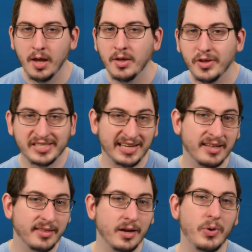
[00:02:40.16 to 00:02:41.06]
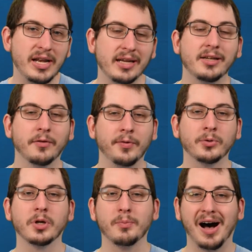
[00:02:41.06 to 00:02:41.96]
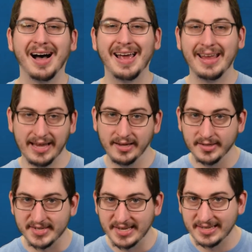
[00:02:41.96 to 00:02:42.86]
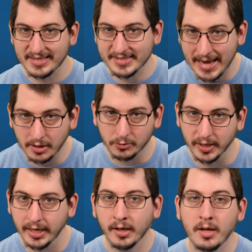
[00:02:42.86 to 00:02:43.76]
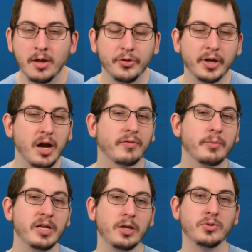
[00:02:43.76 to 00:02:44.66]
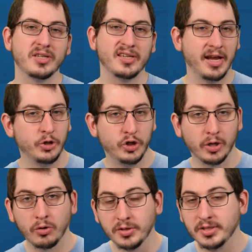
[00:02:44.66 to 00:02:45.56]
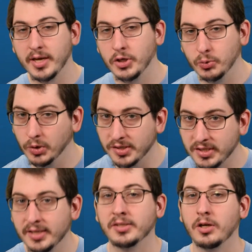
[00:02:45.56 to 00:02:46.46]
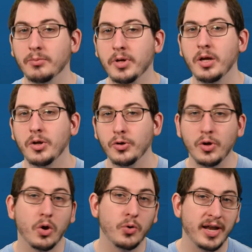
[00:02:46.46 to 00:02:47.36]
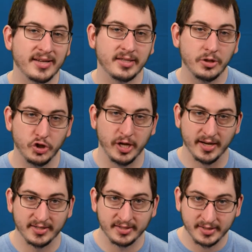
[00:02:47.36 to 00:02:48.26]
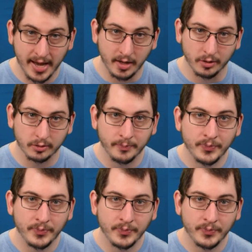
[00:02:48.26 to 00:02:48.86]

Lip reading: The second thing we need to filter by is salary. The government uses a general schedule system known as the GS scale.